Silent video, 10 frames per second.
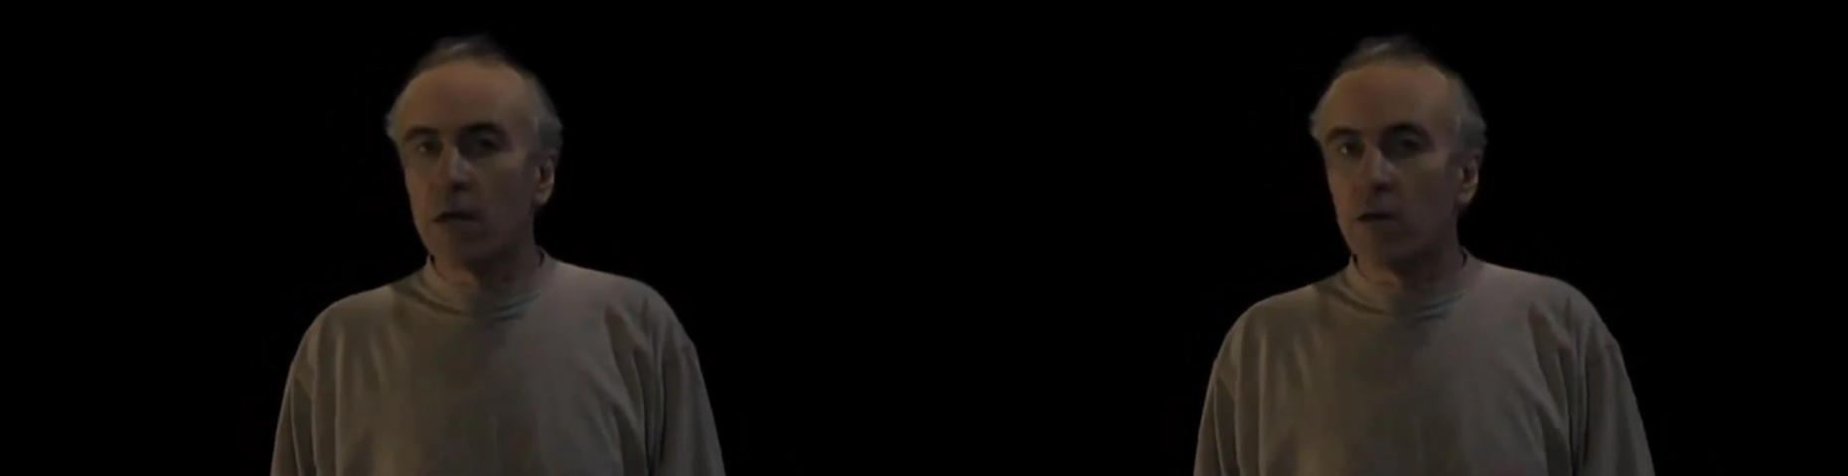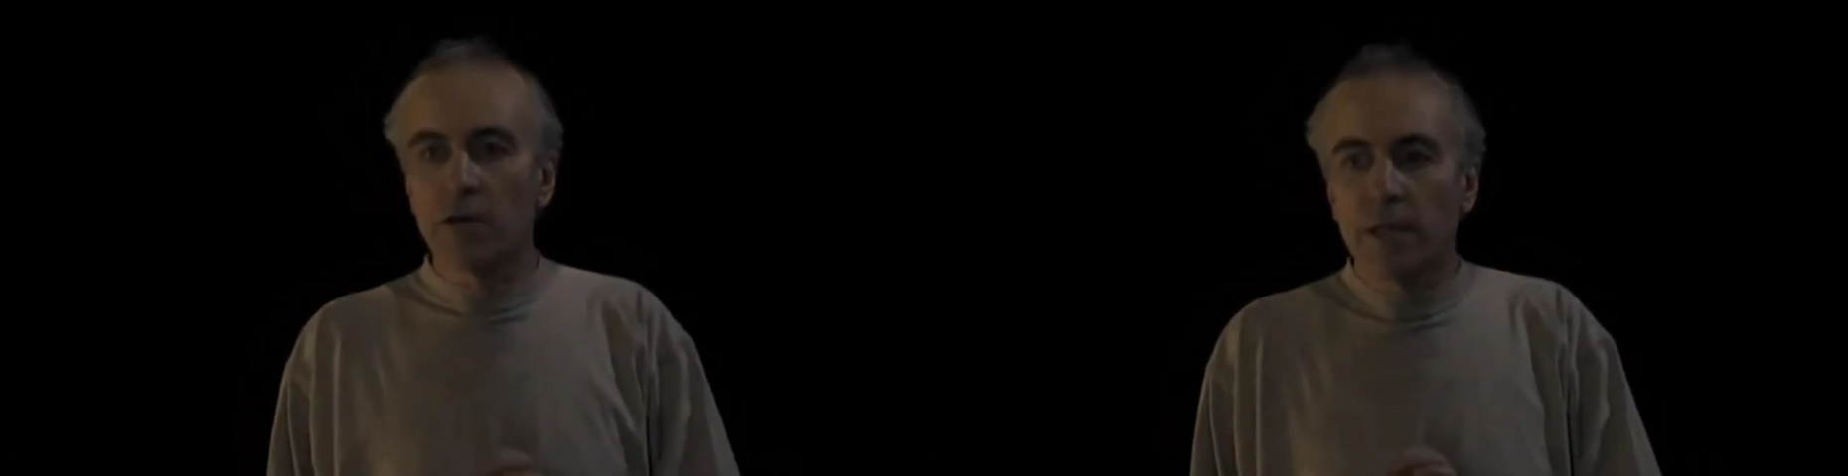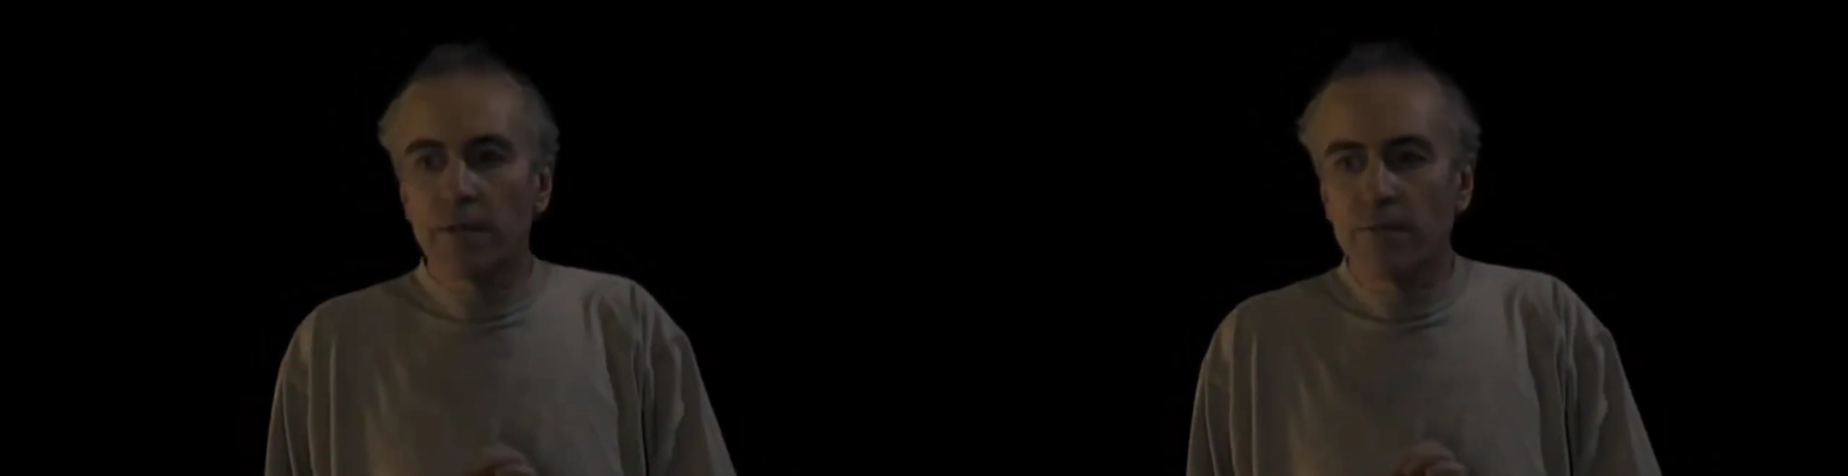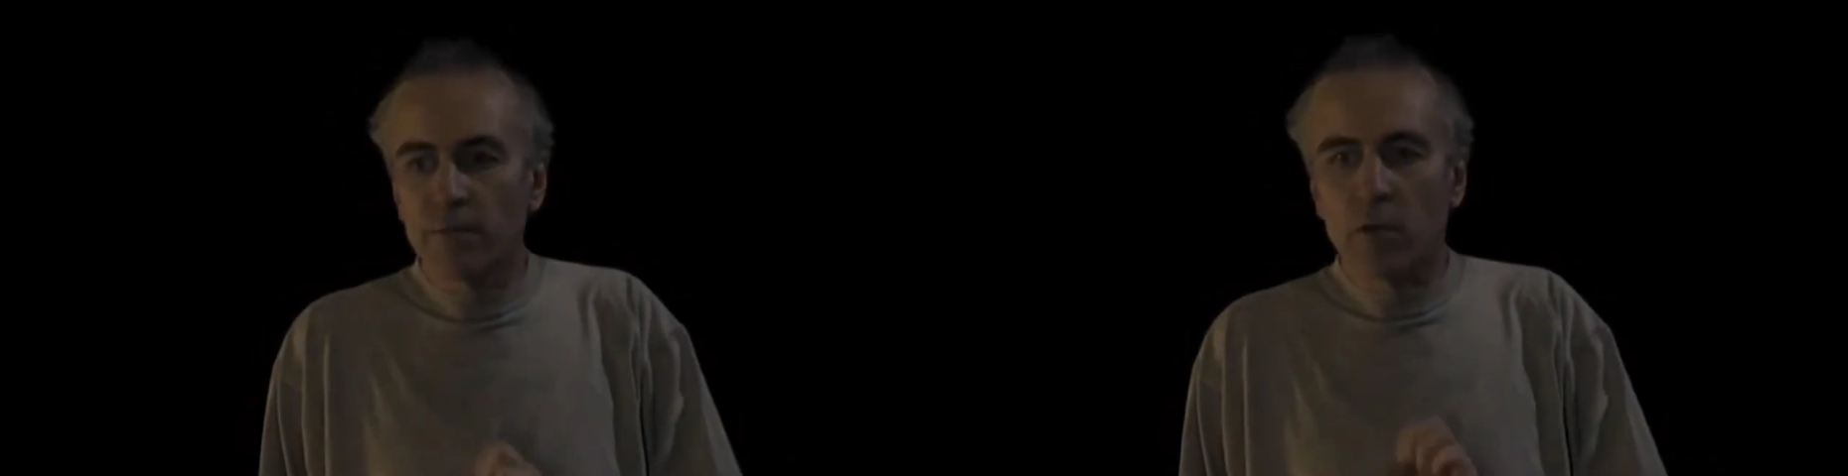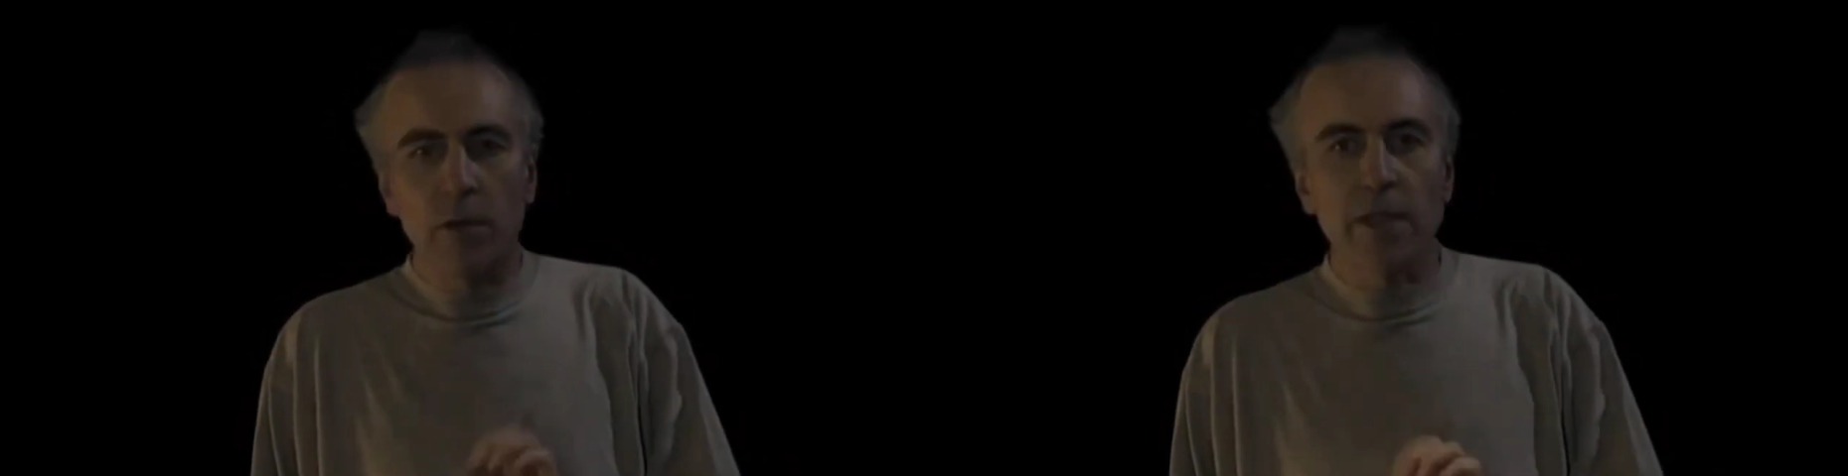or
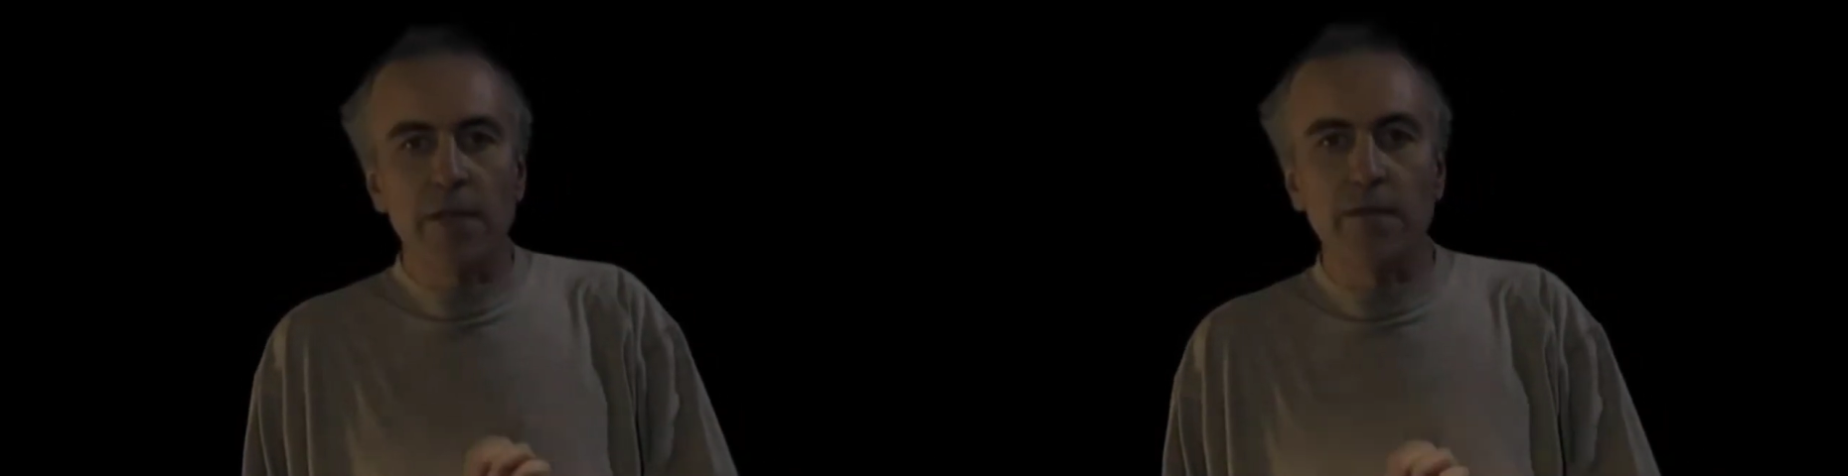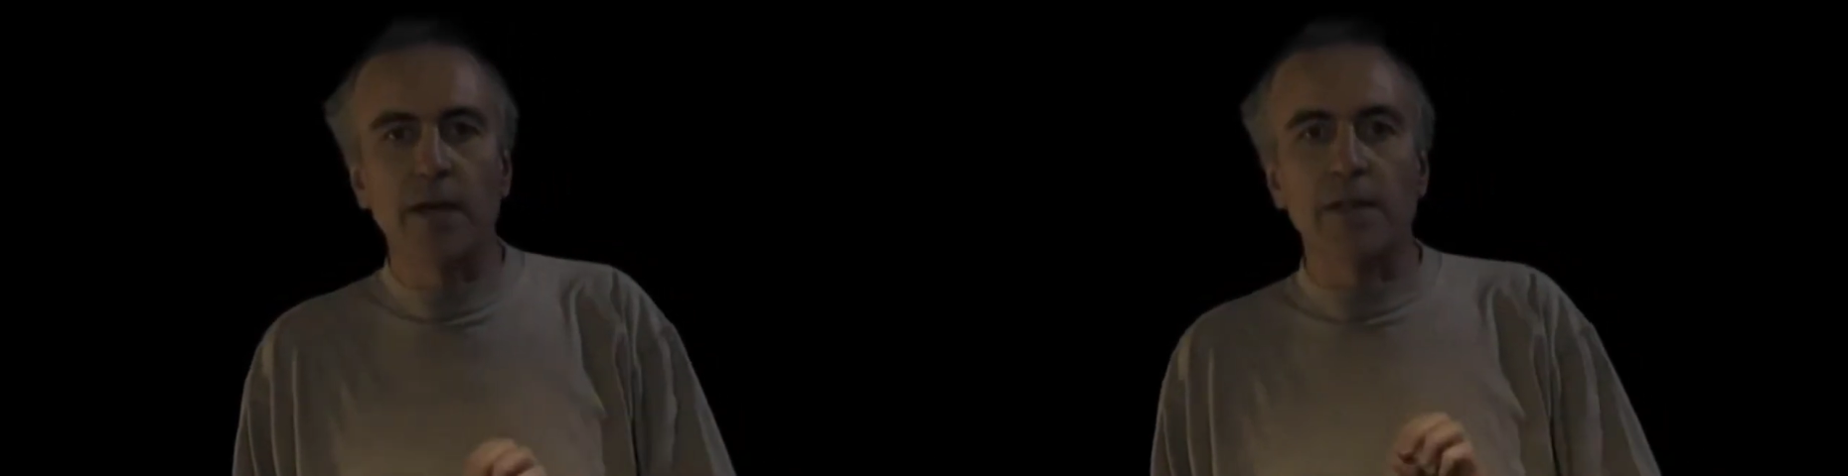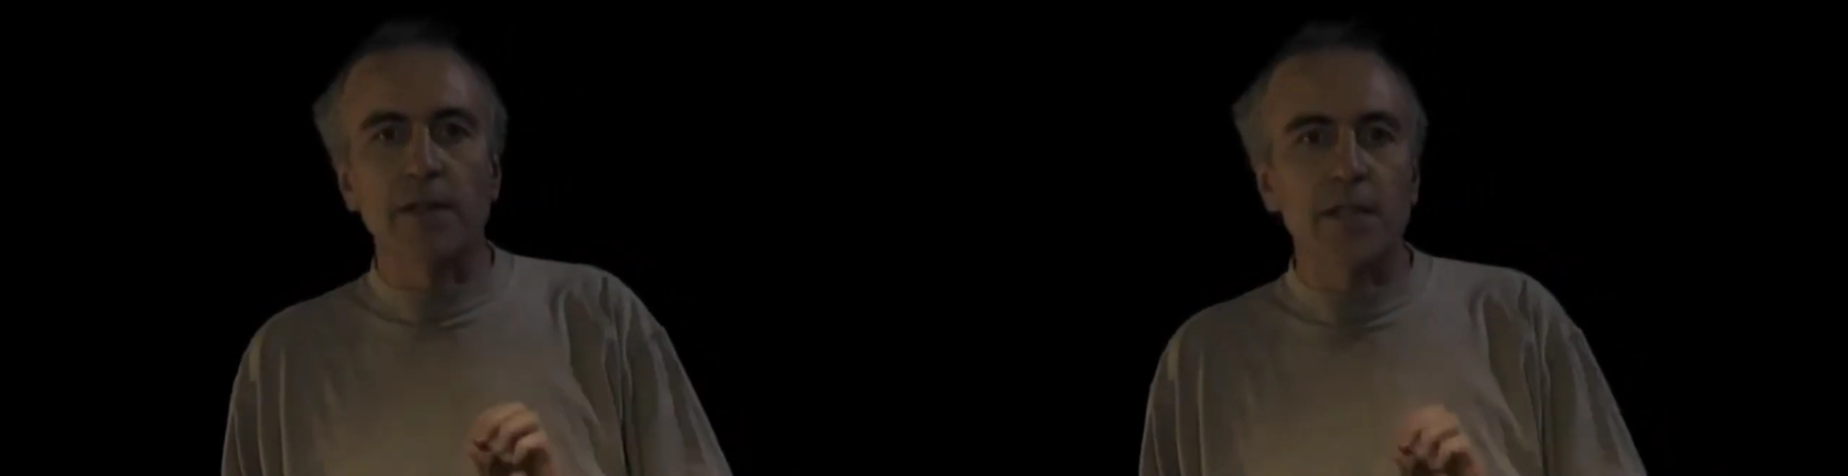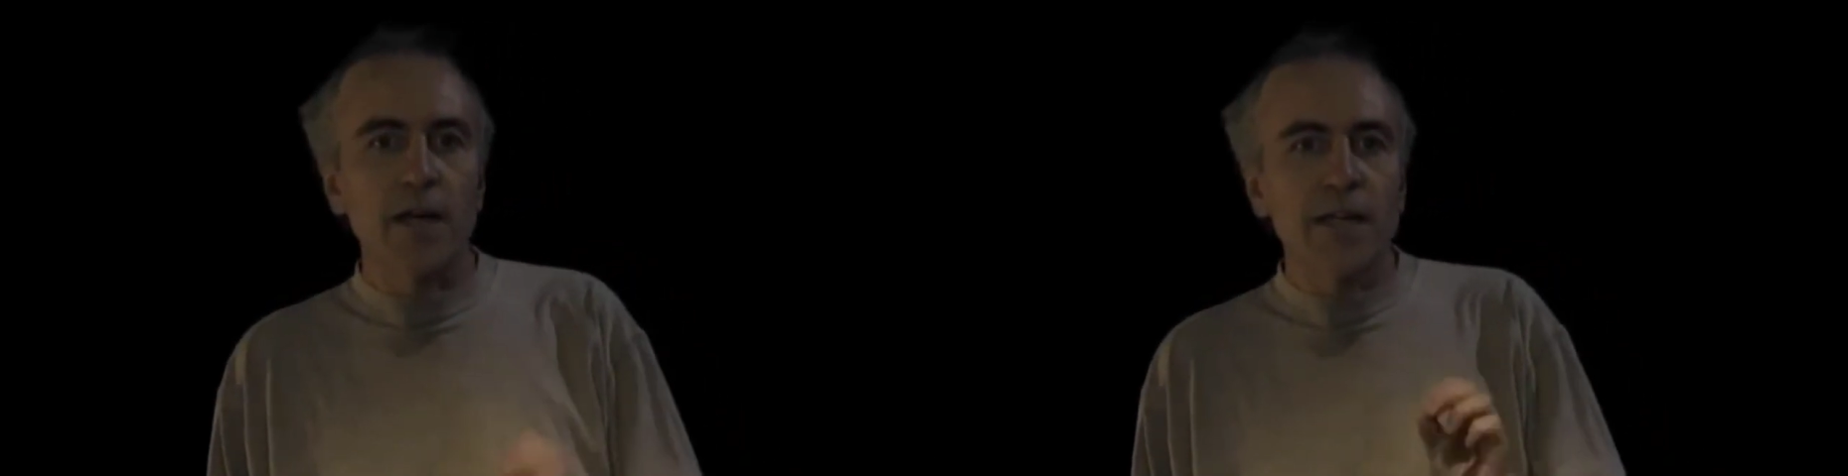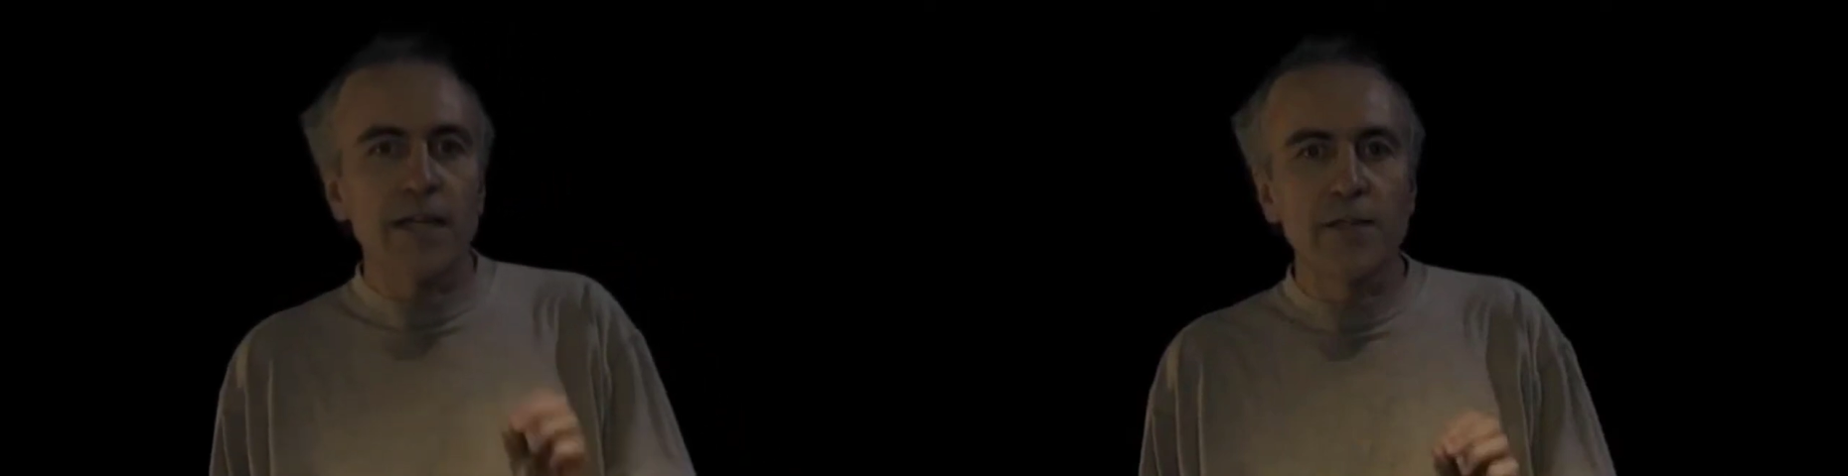even quantify the
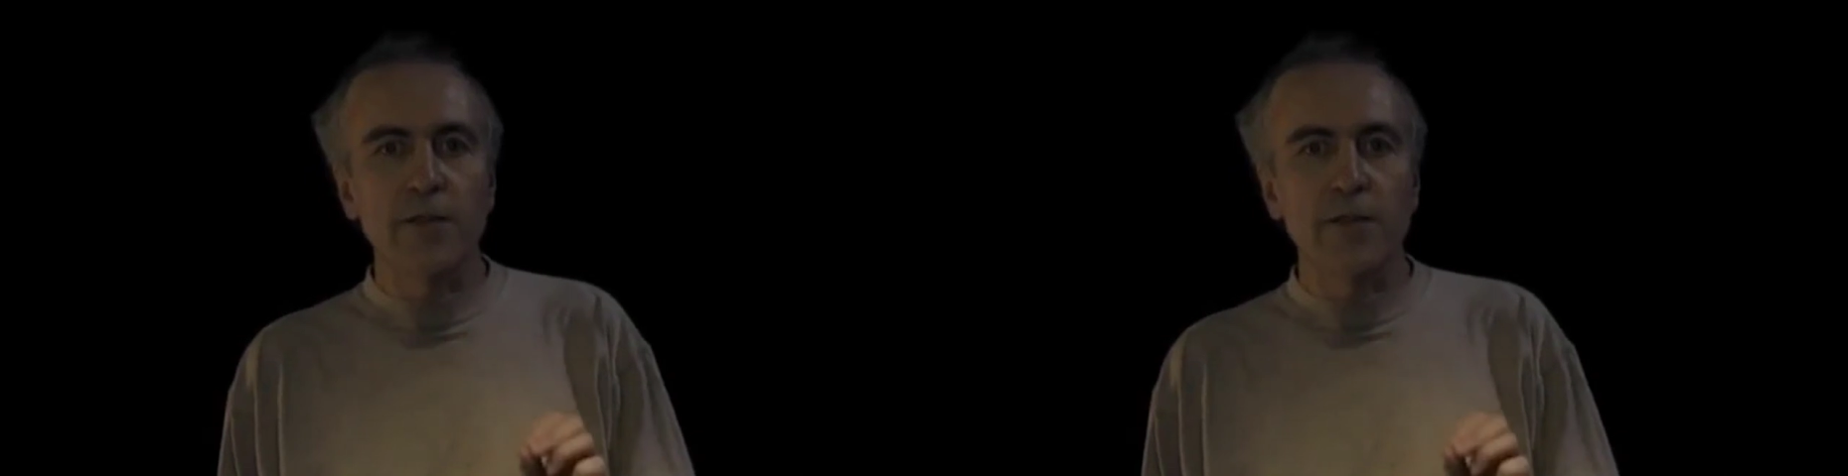tiny